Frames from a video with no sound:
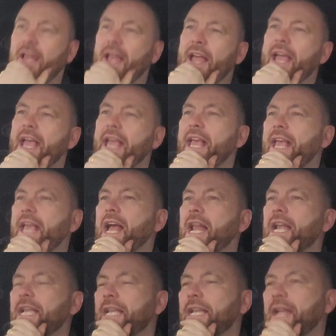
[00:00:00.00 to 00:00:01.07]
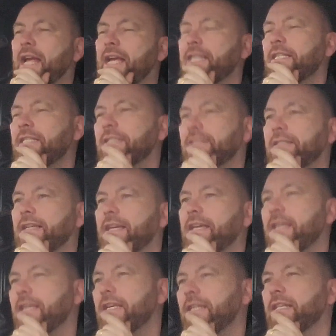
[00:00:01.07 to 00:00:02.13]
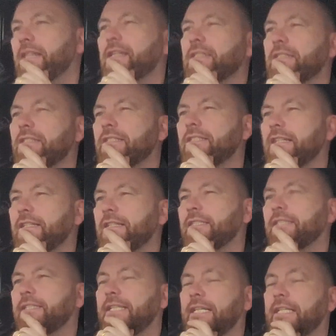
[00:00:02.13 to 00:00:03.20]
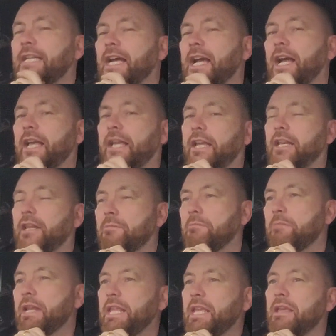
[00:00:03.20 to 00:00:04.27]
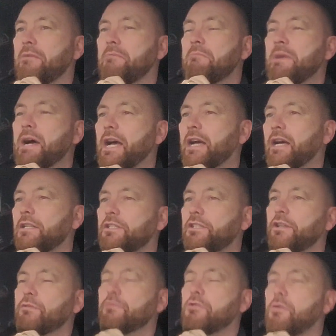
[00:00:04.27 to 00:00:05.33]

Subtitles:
a 1969 Mini Mark II.